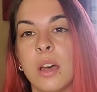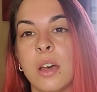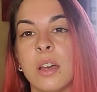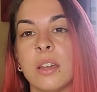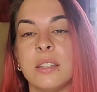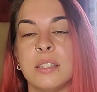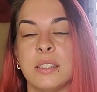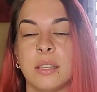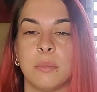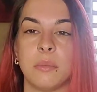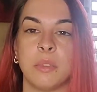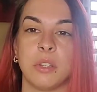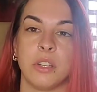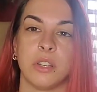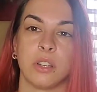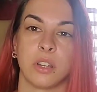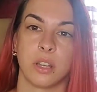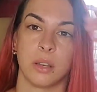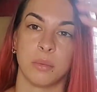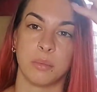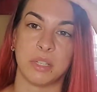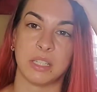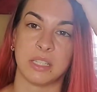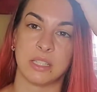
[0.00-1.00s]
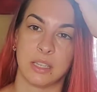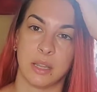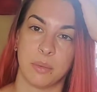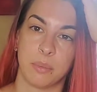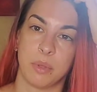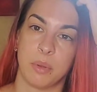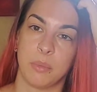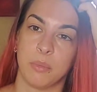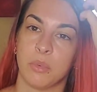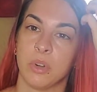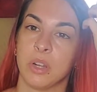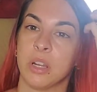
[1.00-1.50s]
is something you're going to be
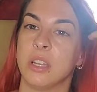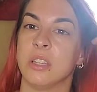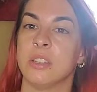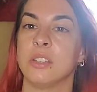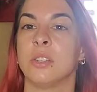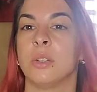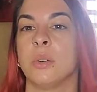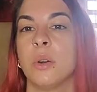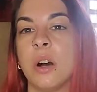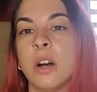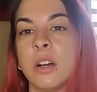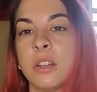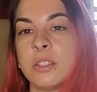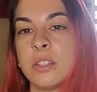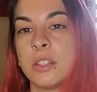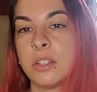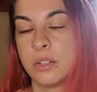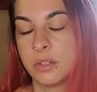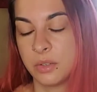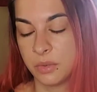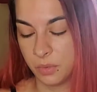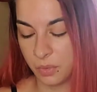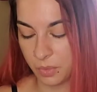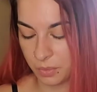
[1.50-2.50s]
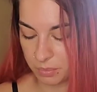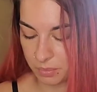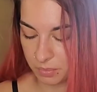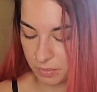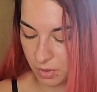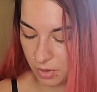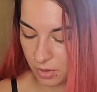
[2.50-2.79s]
stepping more into also,